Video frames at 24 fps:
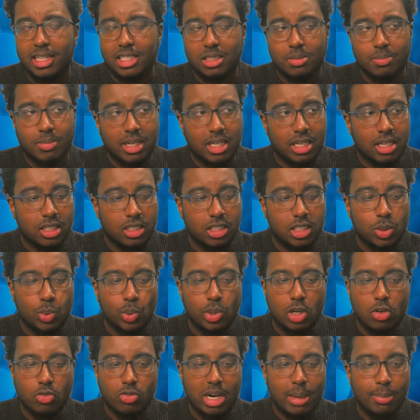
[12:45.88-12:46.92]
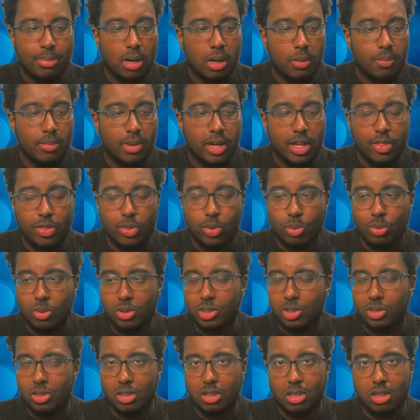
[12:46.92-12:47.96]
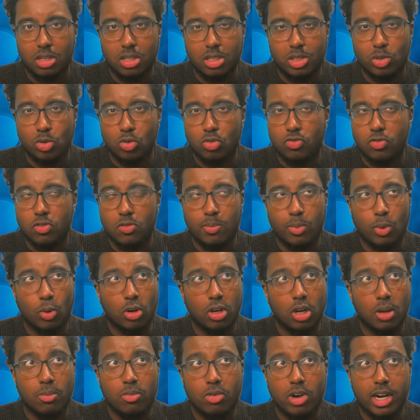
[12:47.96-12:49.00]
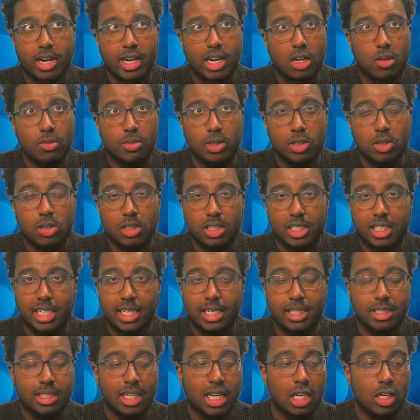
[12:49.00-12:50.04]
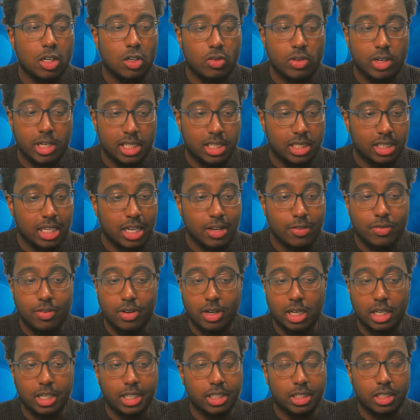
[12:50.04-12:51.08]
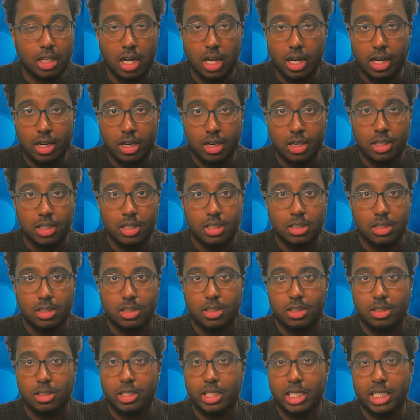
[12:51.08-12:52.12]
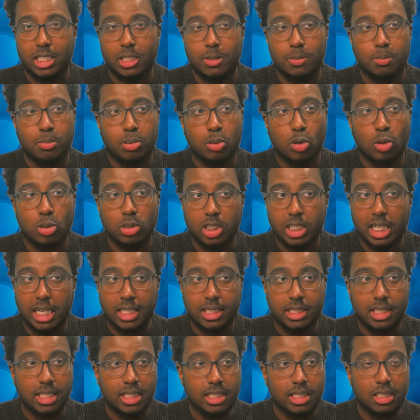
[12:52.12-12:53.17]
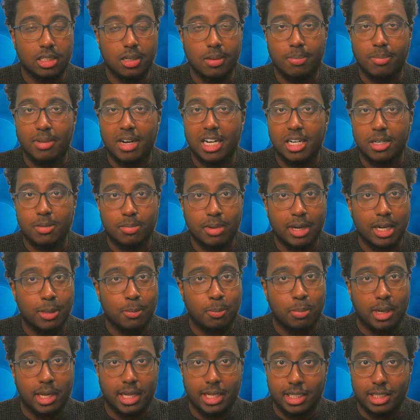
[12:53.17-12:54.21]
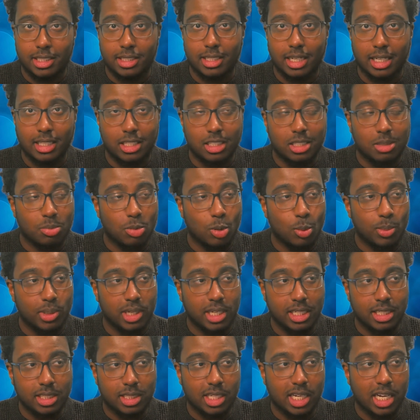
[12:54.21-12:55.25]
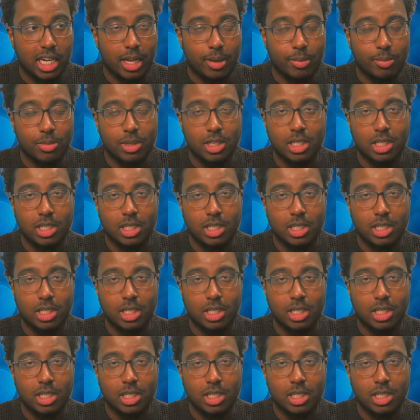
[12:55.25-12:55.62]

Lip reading: man, I just want to wrap up my thoughts on Arsenal Football Club right now, because yeah, title race definitely done. This project is in a bad place at this moment in time.